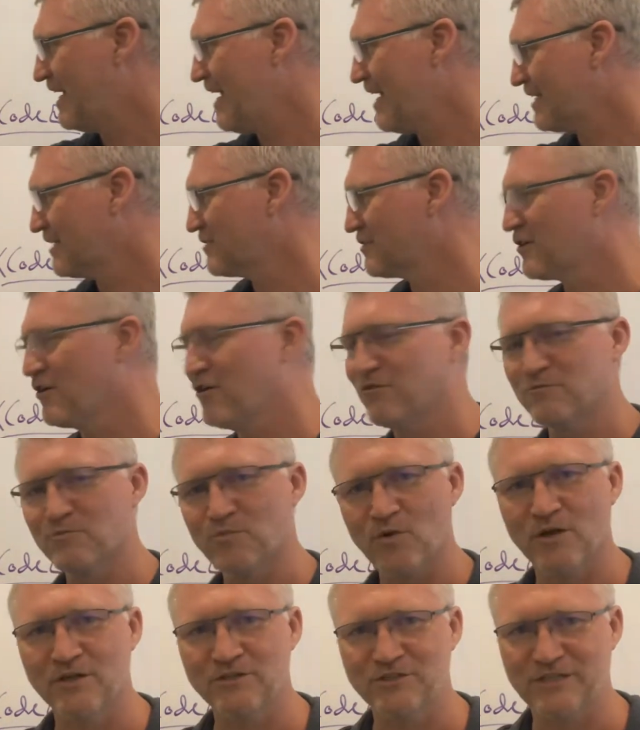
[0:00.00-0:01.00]
Xcode
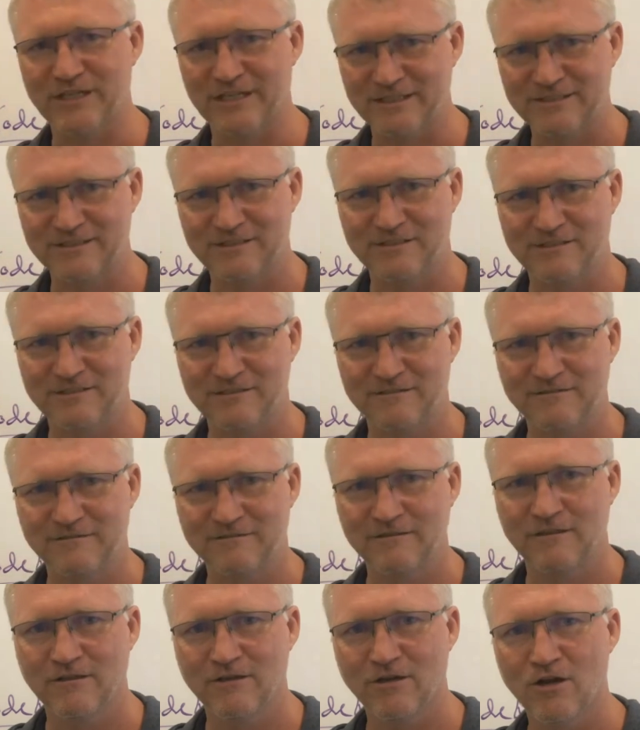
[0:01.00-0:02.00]
projects
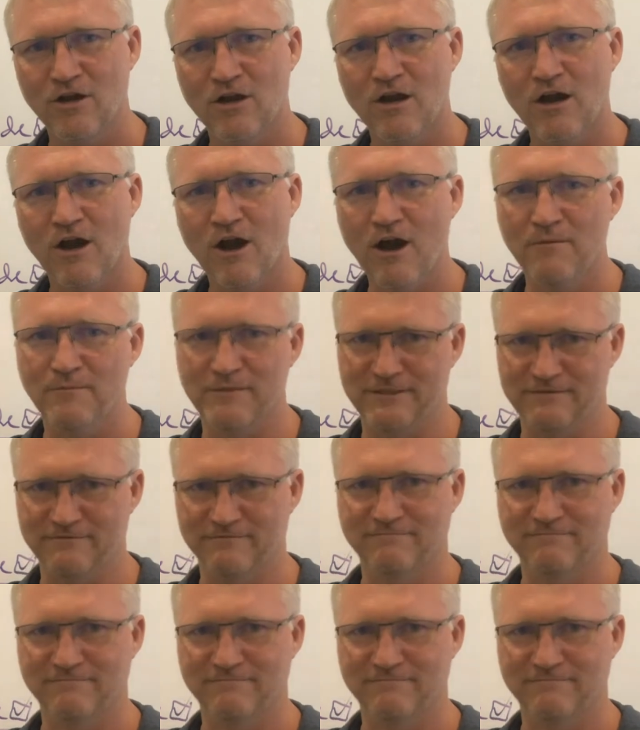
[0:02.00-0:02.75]
common.